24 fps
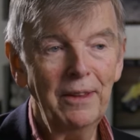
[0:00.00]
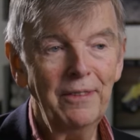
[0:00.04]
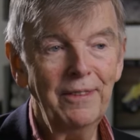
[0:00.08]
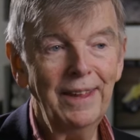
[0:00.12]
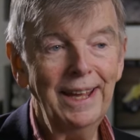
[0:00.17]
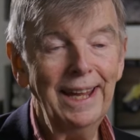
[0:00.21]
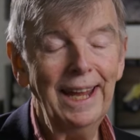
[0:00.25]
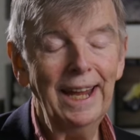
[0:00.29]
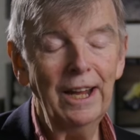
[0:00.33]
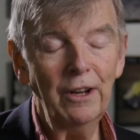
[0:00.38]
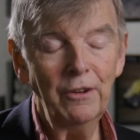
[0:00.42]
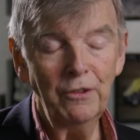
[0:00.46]

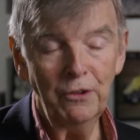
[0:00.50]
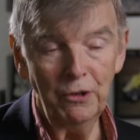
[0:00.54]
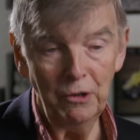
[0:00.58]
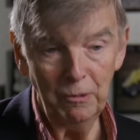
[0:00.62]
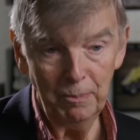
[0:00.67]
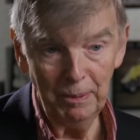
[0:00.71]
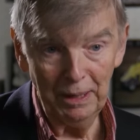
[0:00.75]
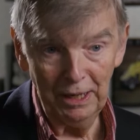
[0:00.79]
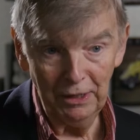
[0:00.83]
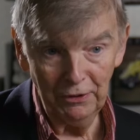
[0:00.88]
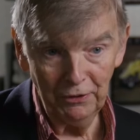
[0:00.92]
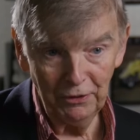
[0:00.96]
they had 2
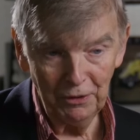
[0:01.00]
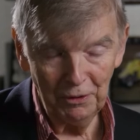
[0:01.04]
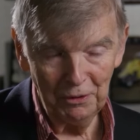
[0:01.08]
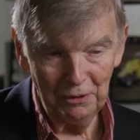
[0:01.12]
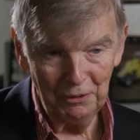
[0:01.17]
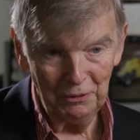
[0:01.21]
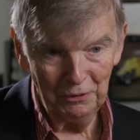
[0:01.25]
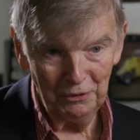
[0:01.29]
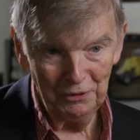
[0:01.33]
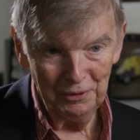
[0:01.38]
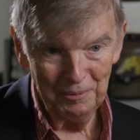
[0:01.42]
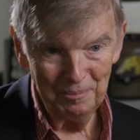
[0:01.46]
pace
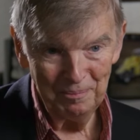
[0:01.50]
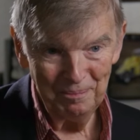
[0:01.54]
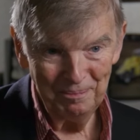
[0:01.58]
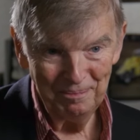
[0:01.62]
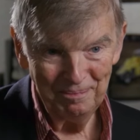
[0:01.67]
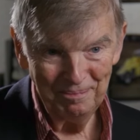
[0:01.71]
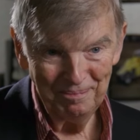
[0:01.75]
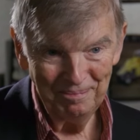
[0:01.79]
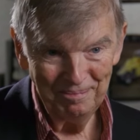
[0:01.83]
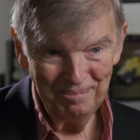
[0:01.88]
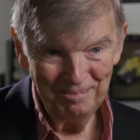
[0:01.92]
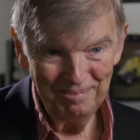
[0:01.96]
cars.
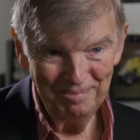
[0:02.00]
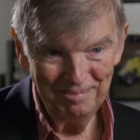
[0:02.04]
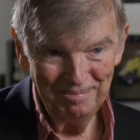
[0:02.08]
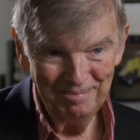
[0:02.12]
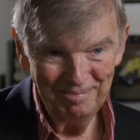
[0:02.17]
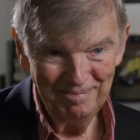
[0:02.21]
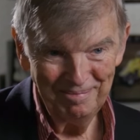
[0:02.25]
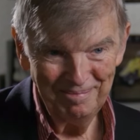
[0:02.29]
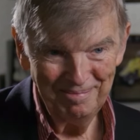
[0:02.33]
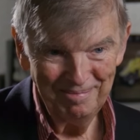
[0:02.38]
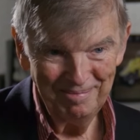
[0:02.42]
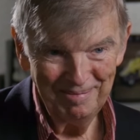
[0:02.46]

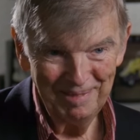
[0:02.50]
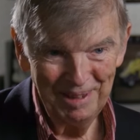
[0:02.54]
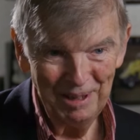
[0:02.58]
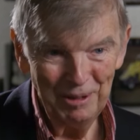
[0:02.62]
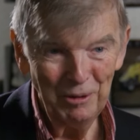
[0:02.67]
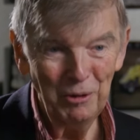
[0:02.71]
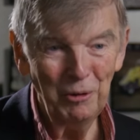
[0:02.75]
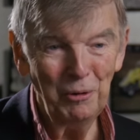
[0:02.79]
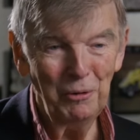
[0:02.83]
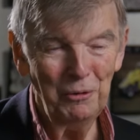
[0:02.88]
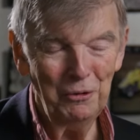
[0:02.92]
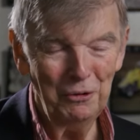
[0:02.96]

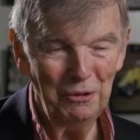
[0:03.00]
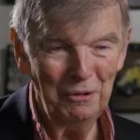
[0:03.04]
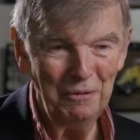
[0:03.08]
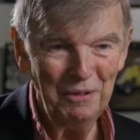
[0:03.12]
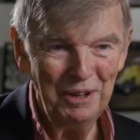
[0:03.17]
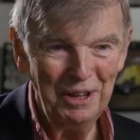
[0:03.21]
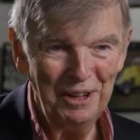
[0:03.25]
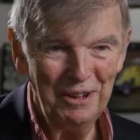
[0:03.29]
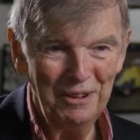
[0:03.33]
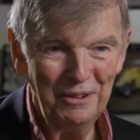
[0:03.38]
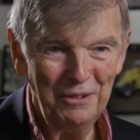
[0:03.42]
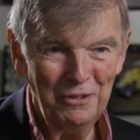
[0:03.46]
Little
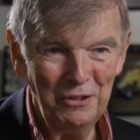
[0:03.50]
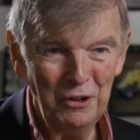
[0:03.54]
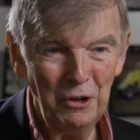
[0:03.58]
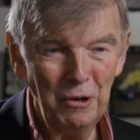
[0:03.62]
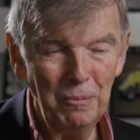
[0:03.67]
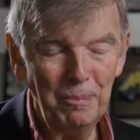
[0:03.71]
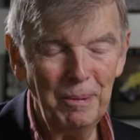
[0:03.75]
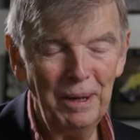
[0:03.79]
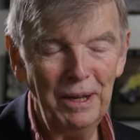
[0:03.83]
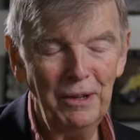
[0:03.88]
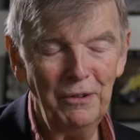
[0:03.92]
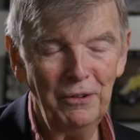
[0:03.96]
trivia,
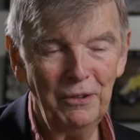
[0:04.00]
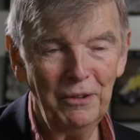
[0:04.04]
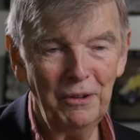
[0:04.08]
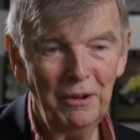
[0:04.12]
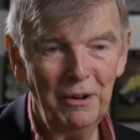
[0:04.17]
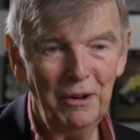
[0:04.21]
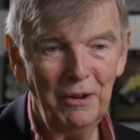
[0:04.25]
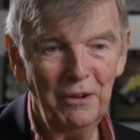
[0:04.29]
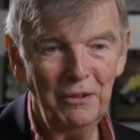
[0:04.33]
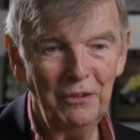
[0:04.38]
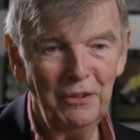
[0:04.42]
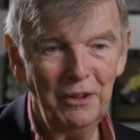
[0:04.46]
2 pace
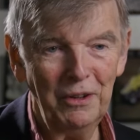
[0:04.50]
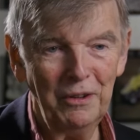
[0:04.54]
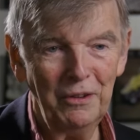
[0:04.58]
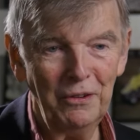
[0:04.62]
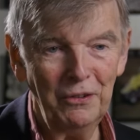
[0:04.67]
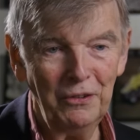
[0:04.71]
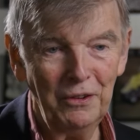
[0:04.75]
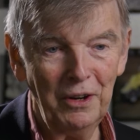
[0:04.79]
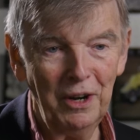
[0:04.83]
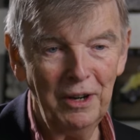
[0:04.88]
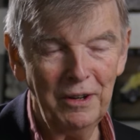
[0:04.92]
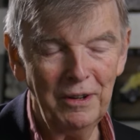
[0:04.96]
cars at the
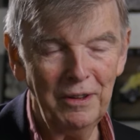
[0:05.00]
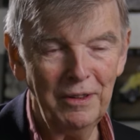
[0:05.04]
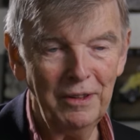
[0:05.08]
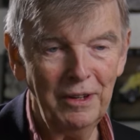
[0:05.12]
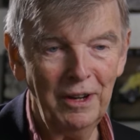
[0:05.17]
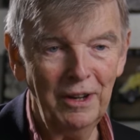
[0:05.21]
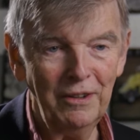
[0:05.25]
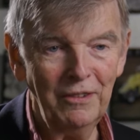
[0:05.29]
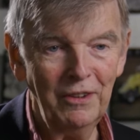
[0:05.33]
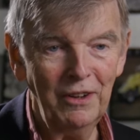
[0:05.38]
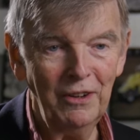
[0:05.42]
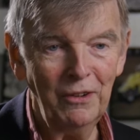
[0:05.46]
start of the
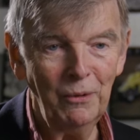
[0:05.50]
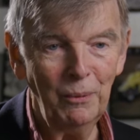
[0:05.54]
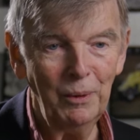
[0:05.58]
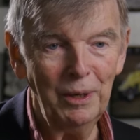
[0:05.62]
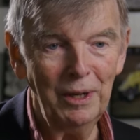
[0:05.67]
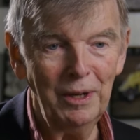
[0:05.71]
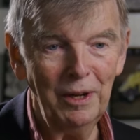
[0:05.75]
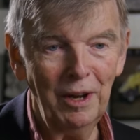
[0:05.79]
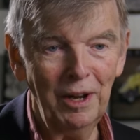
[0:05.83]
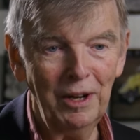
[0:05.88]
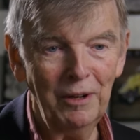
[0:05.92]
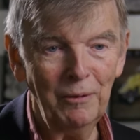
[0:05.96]

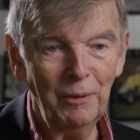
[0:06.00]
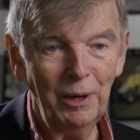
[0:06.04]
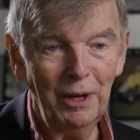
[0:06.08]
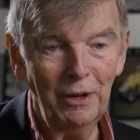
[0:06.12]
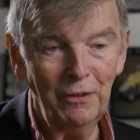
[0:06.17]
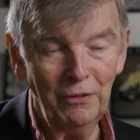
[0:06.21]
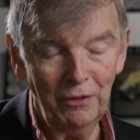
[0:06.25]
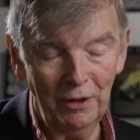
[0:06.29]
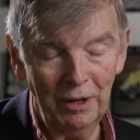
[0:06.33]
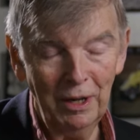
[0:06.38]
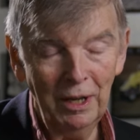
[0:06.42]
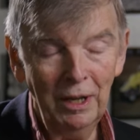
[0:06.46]
1929
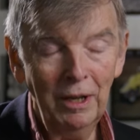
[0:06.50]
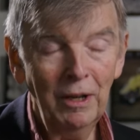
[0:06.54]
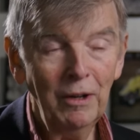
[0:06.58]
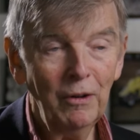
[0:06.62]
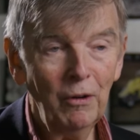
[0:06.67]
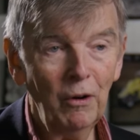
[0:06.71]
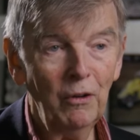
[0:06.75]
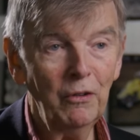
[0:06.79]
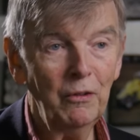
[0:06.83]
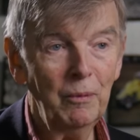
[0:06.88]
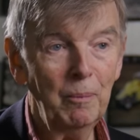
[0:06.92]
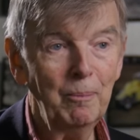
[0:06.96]
race. And of
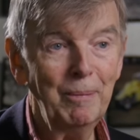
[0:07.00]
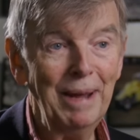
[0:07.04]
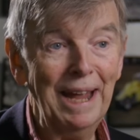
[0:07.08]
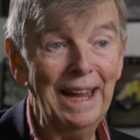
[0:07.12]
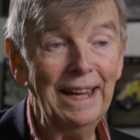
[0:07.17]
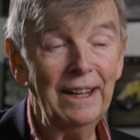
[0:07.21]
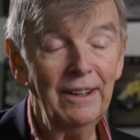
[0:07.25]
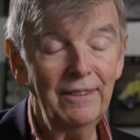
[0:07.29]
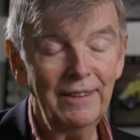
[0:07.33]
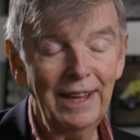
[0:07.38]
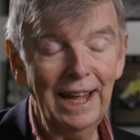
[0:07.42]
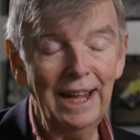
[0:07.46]
course,
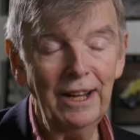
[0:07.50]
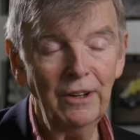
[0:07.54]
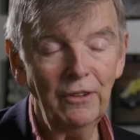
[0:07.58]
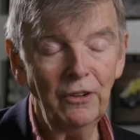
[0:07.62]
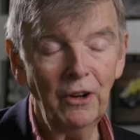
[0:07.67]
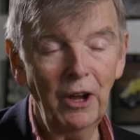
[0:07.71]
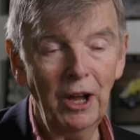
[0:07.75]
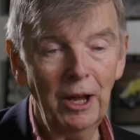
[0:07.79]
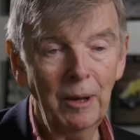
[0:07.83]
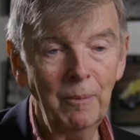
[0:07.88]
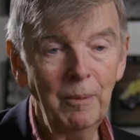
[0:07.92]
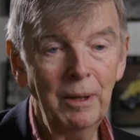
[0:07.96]
back at that
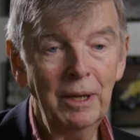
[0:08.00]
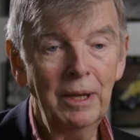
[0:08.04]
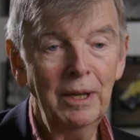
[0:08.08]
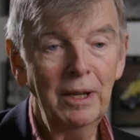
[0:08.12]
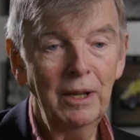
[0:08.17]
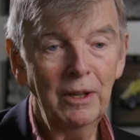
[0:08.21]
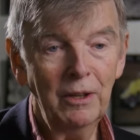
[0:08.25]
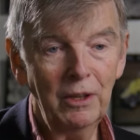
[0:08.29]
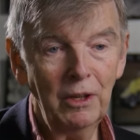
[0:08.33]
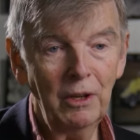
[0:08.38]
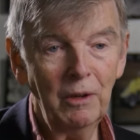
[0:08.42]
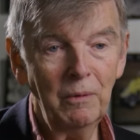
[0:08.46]
time,
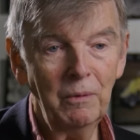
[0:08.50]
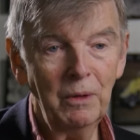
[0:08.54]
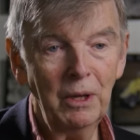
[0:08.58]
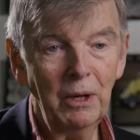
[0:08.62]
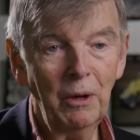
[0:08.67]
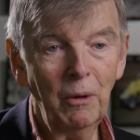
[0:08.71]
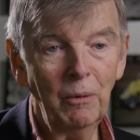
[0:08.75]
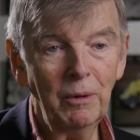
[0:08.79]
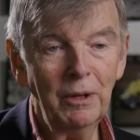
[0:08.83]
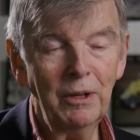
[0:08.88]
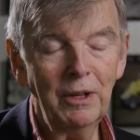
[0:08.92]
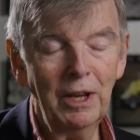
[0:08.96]

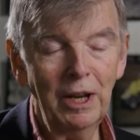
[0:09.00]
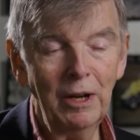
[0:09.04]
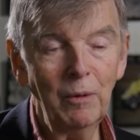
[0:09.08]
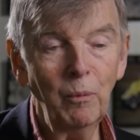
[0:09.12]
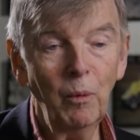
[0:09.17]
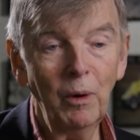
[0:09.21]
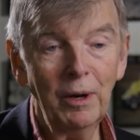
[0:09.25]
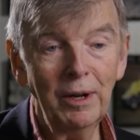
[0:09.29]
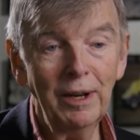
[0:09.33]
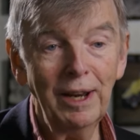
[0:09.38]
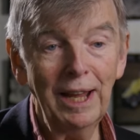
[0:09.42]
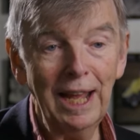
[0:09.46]
they only did
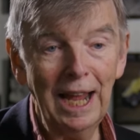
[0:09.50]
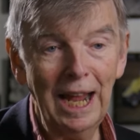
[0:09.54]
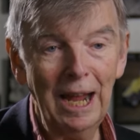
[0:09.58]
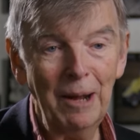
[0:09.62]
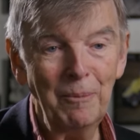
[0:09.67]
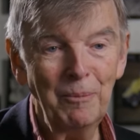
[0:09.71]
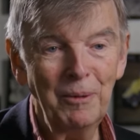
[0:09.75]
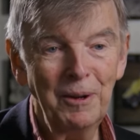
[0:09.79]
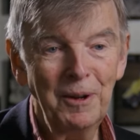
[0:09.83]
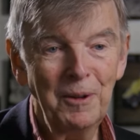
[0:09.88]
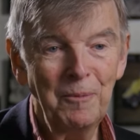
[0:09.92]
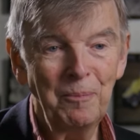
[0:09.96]
1
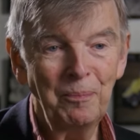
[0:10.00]
lap.